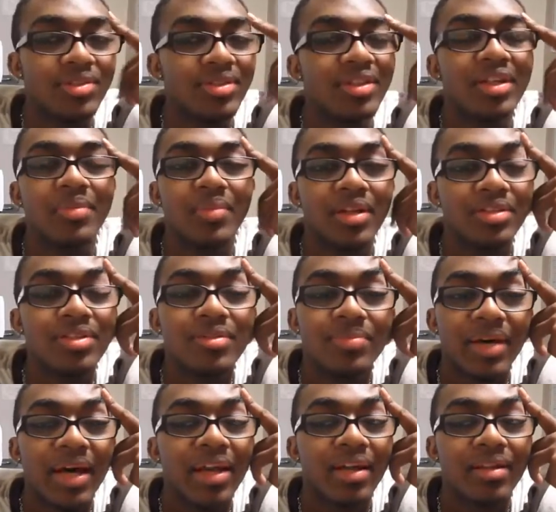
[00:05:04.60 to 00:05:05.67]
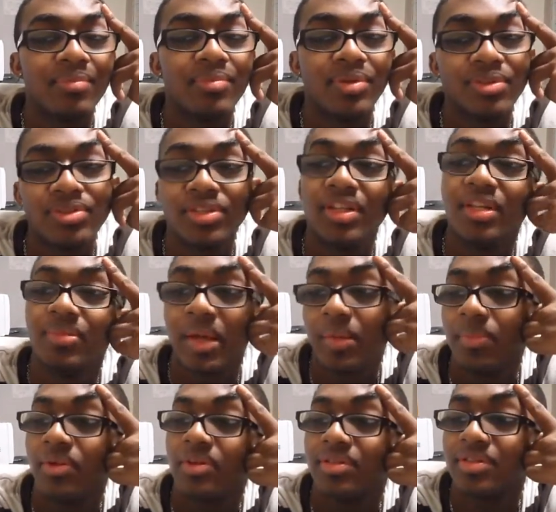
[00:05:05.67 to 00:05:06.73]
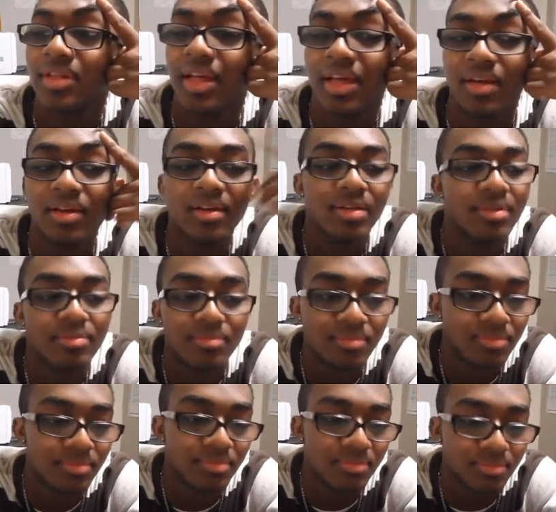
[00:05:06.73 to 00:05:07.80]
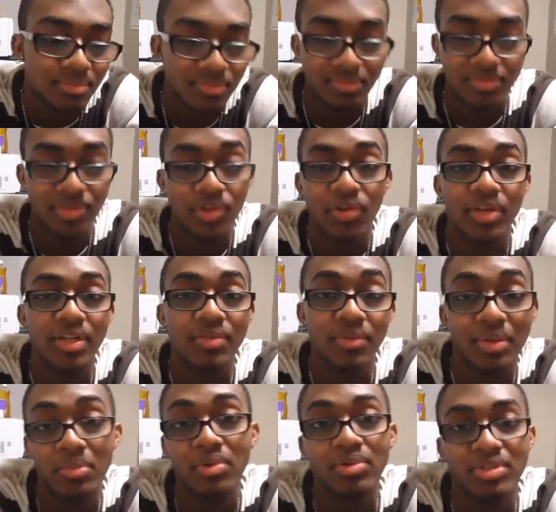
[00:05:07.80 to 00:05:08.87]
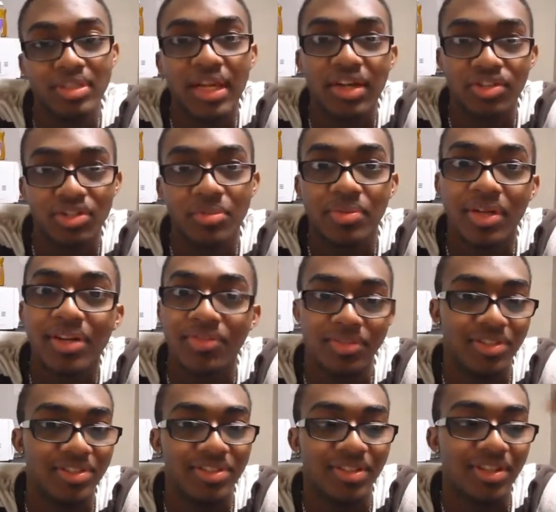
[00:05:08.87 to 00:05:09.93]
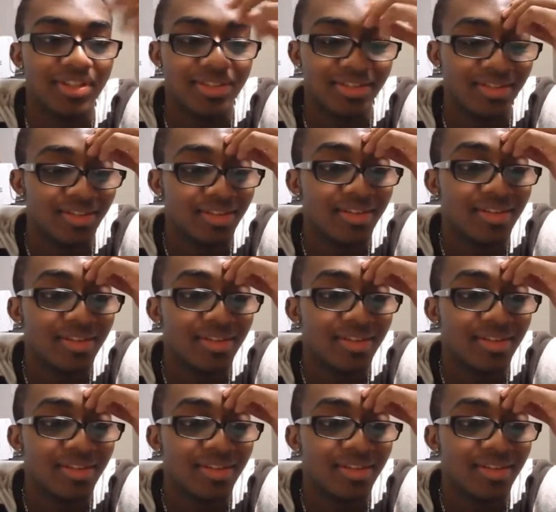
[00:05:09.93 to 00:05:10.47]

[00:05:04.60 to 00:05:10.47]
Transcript: Usually I'm not so bad at bullshitting papers. Like, no, I didn't really bullshit. I actually put effort into this.